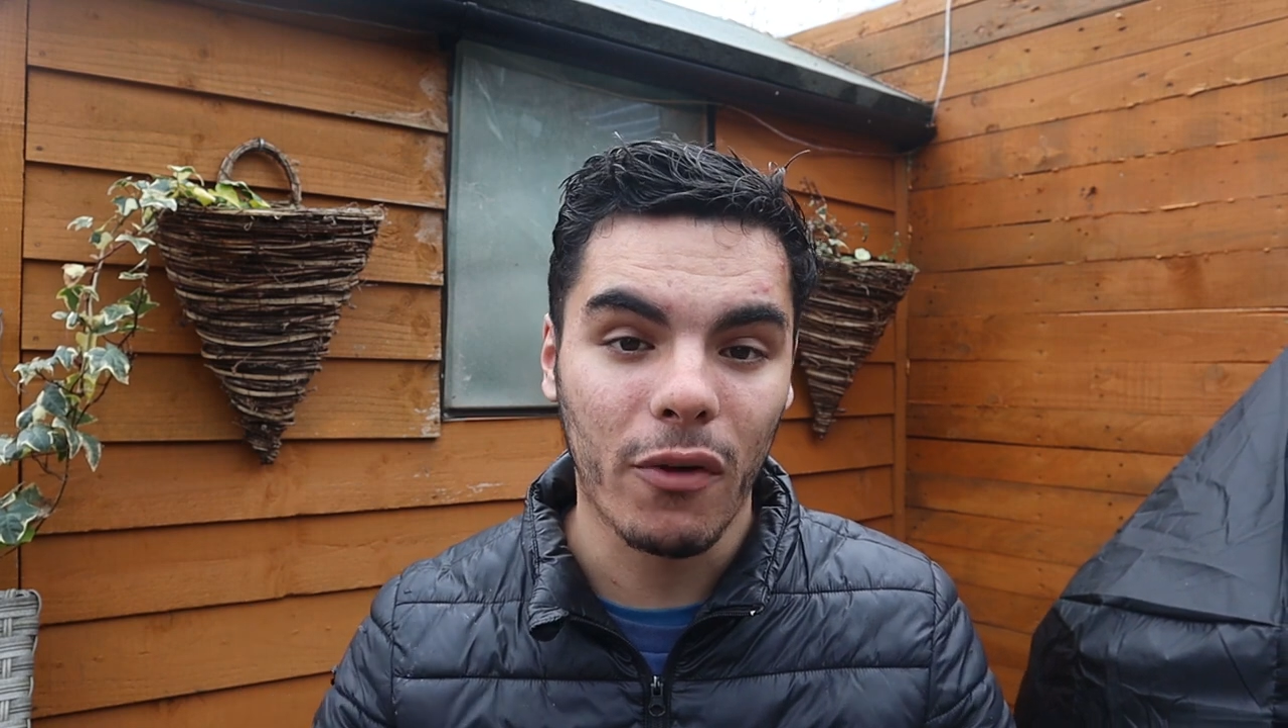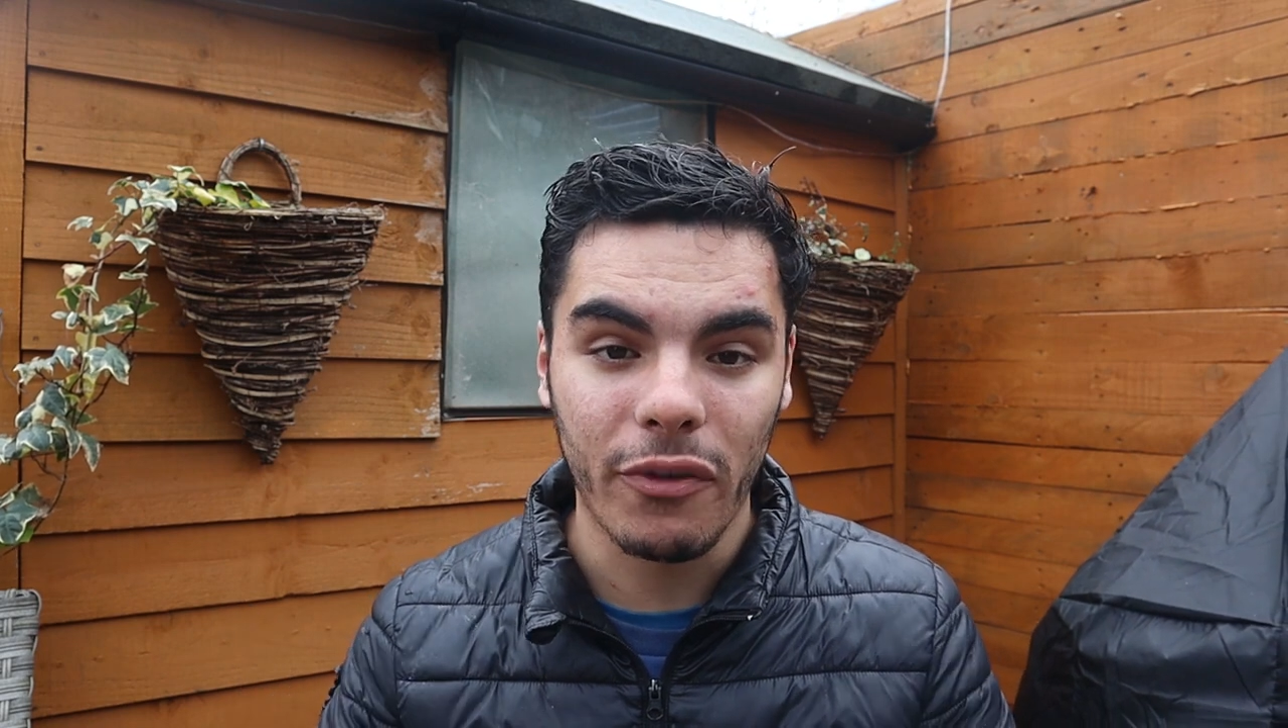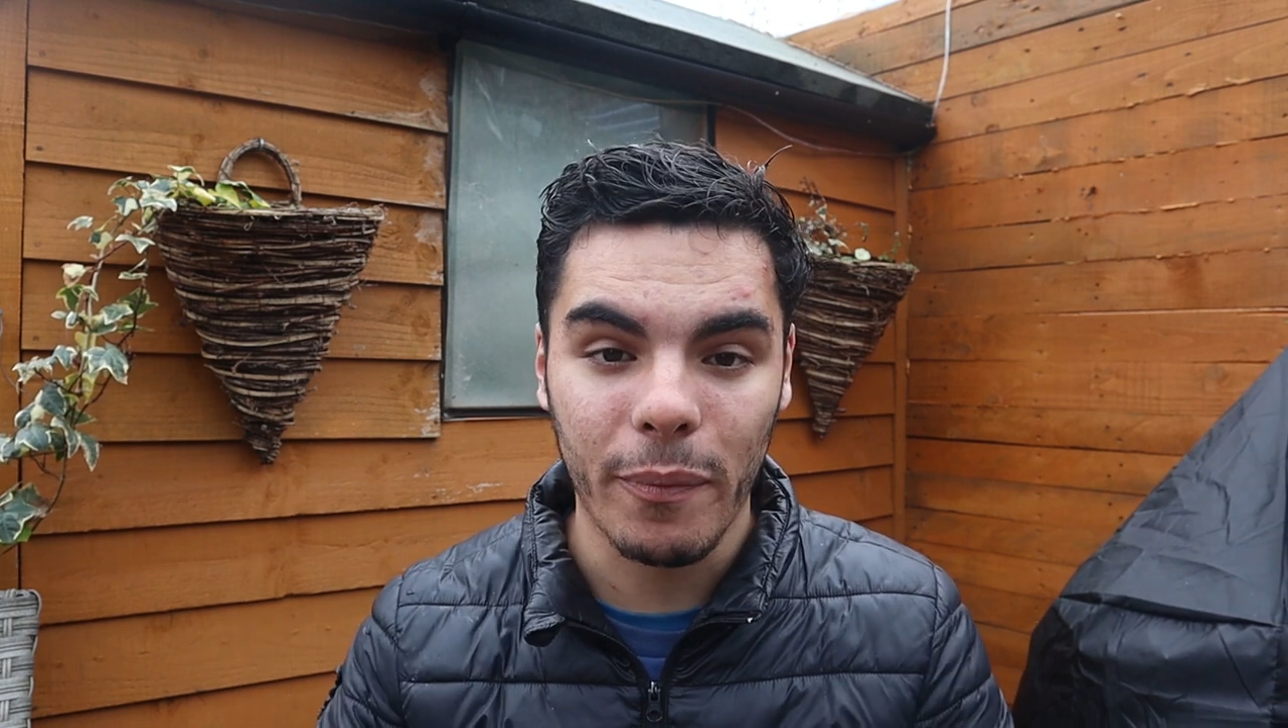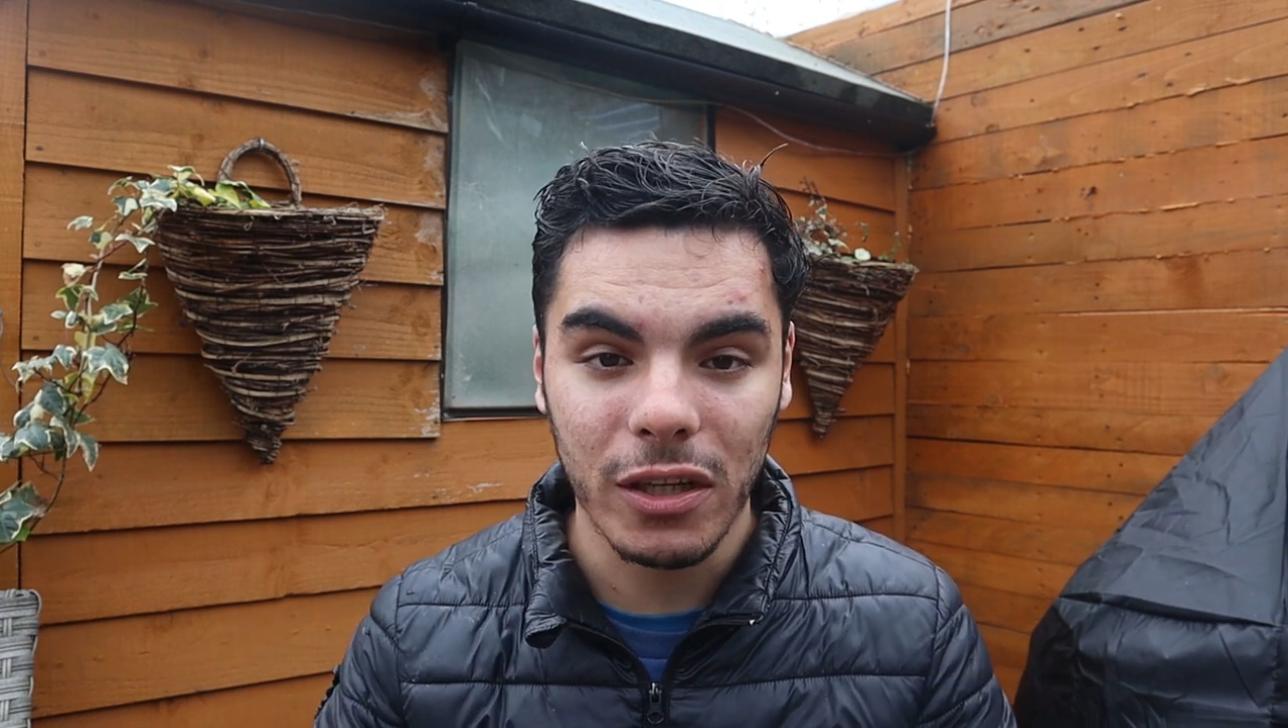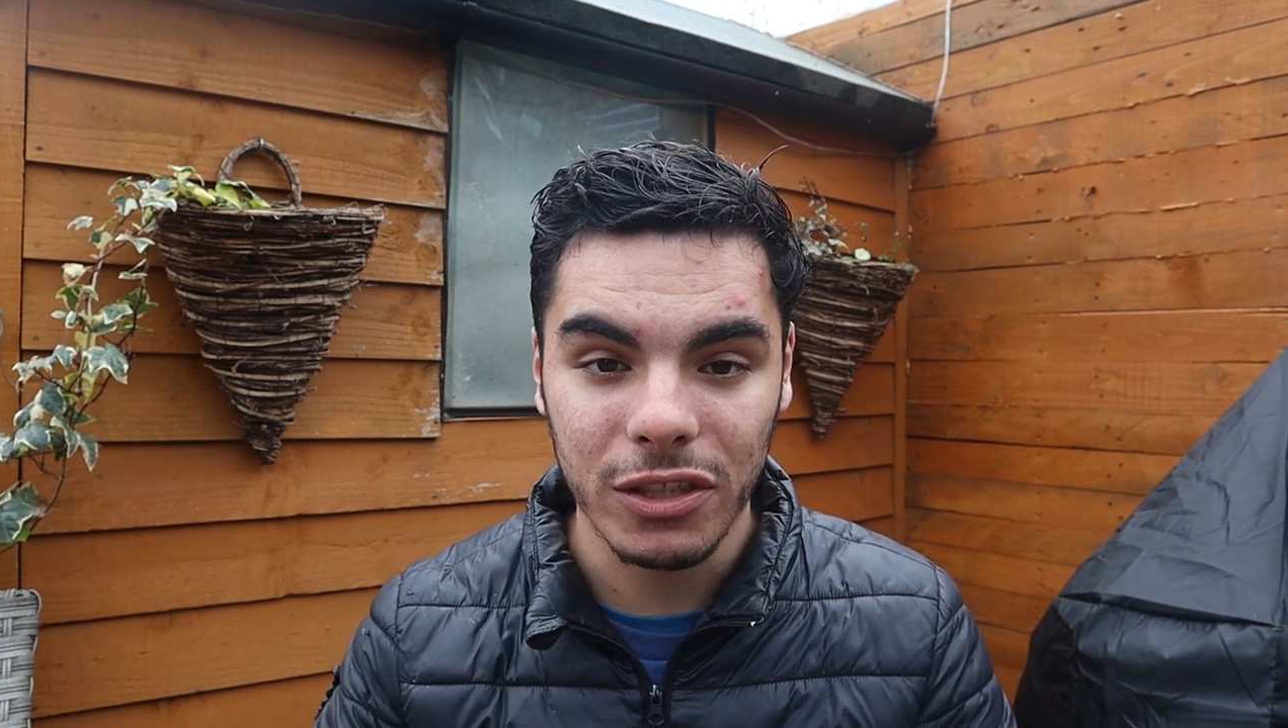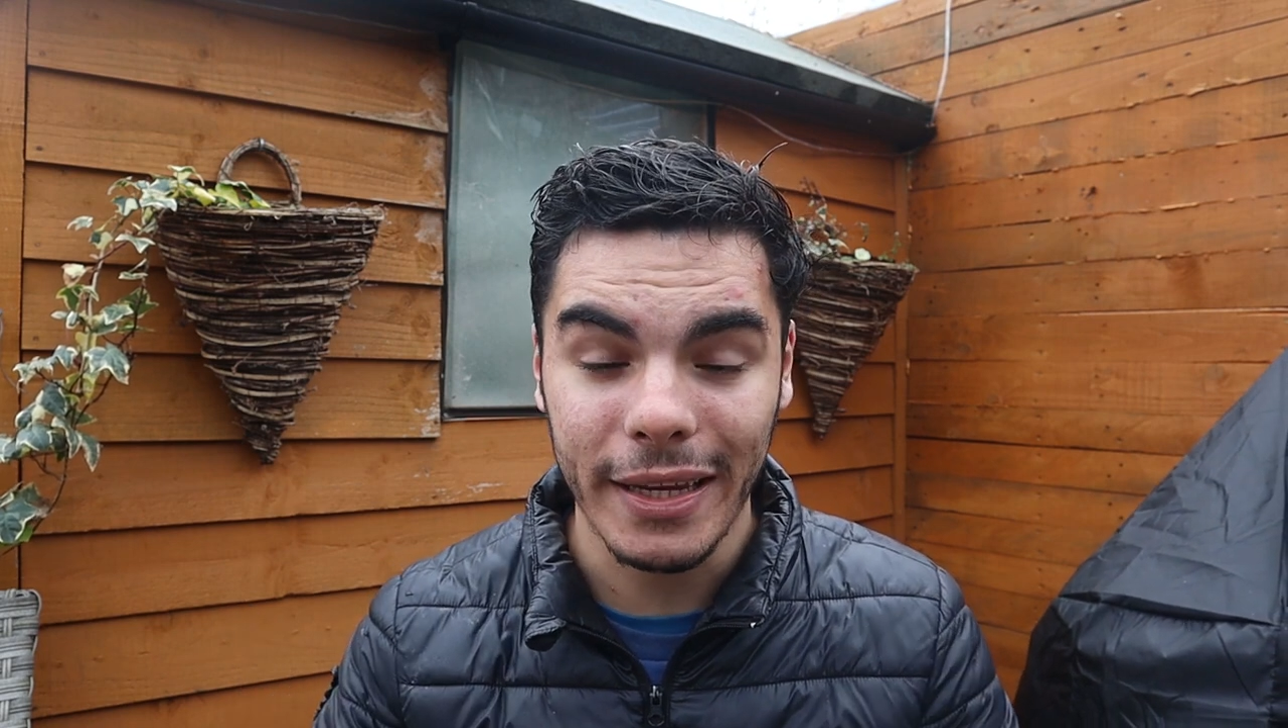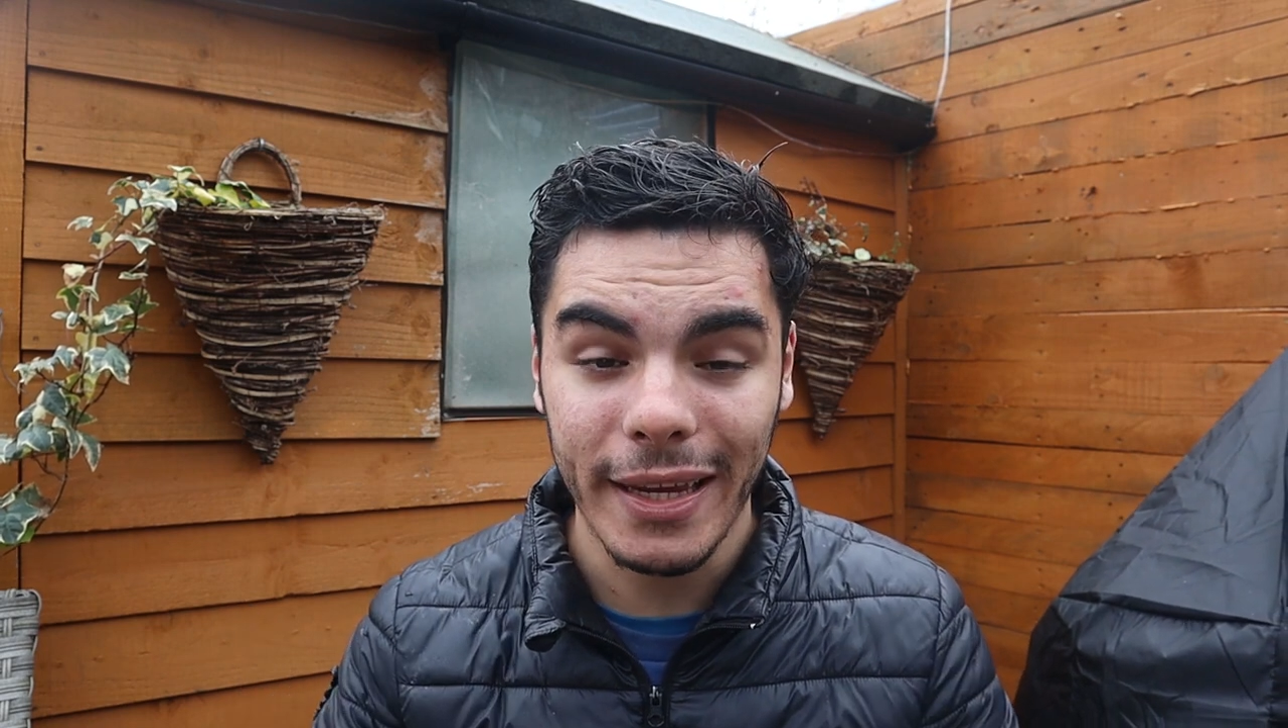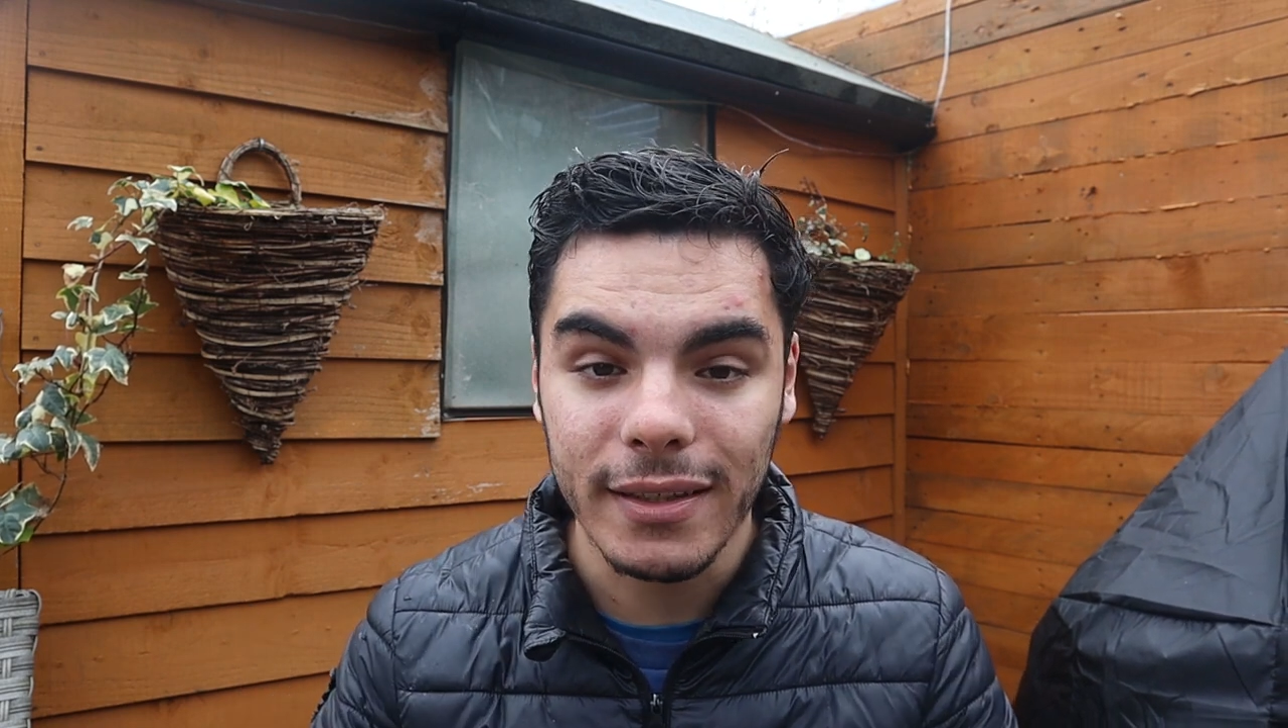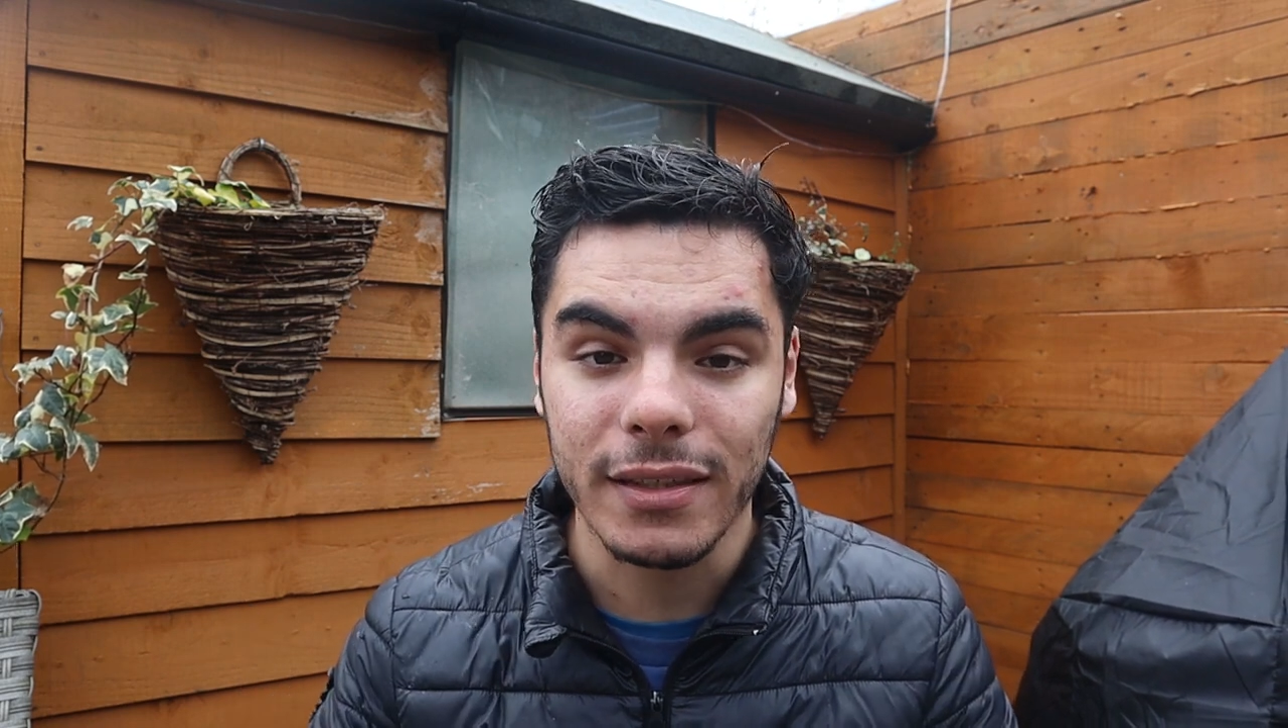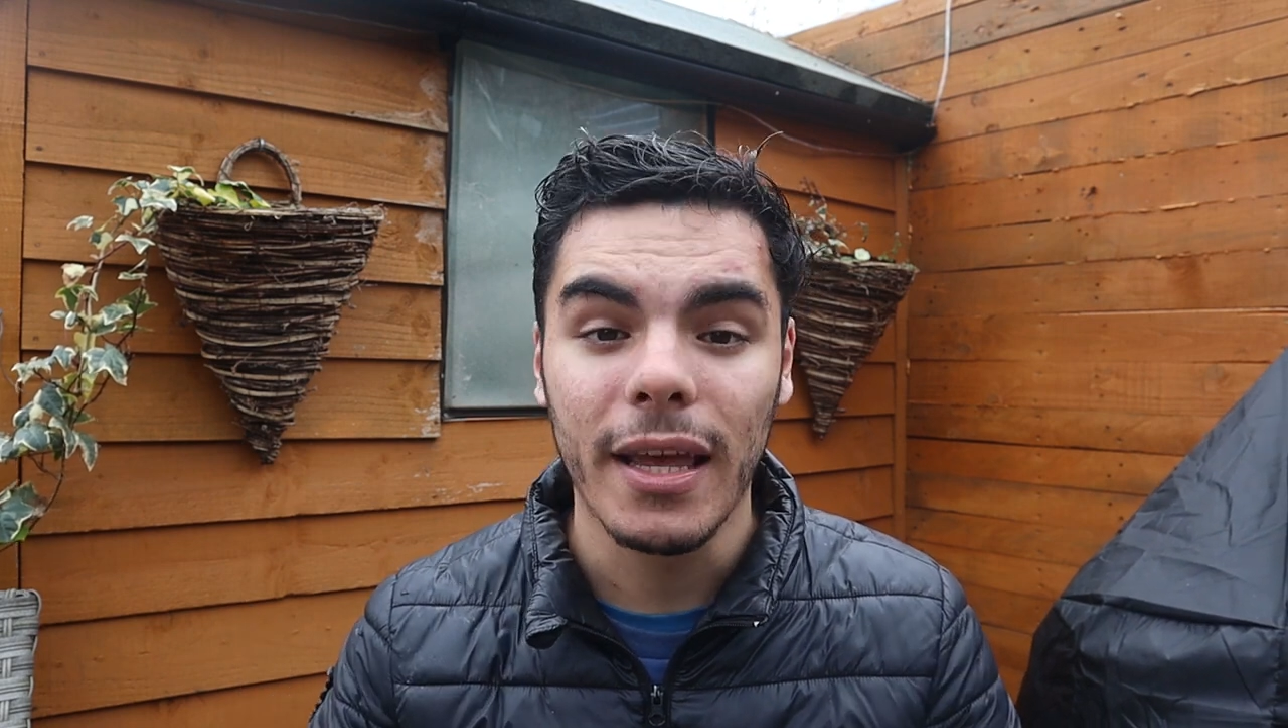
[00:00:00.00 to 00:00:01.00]
of the budgie
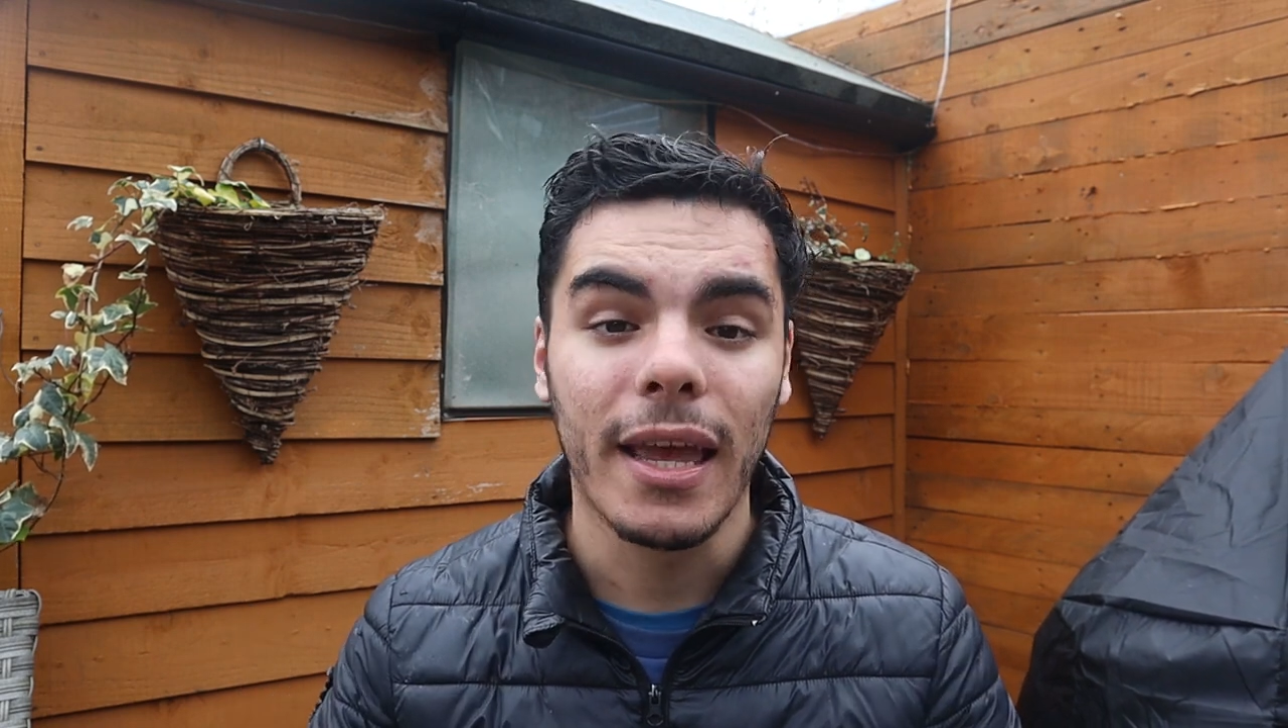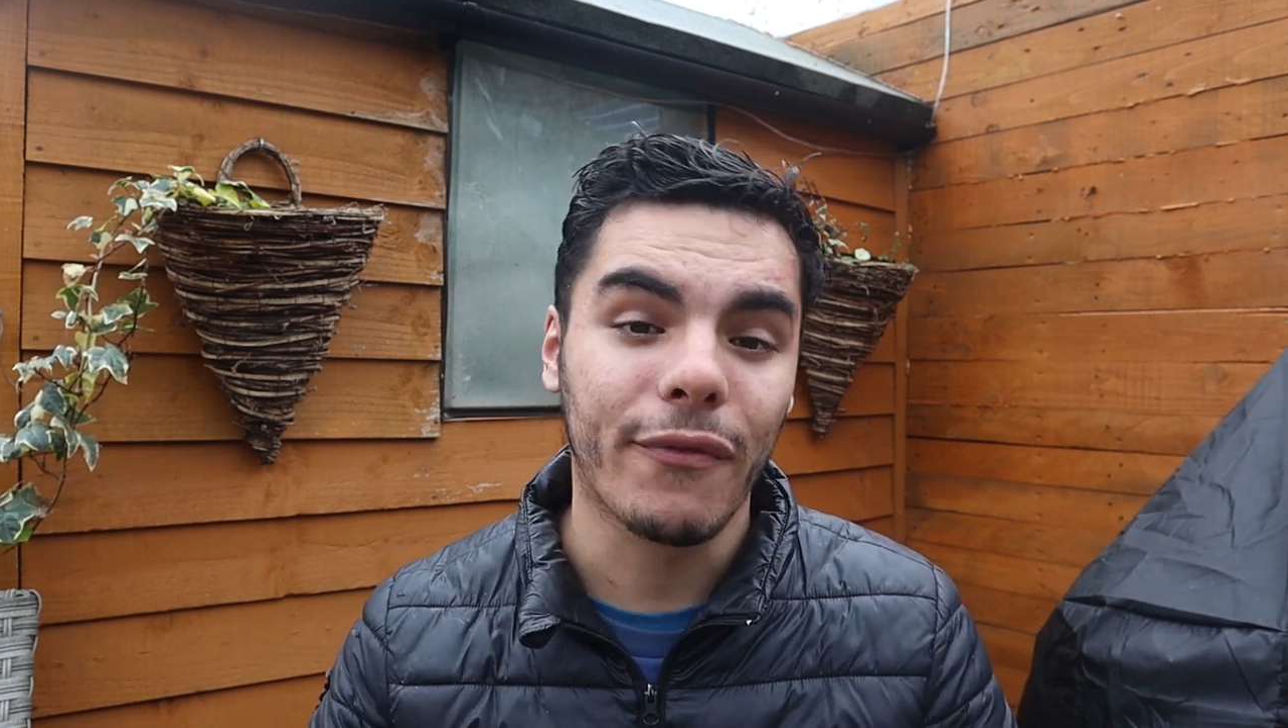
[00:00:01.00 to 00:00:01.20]
is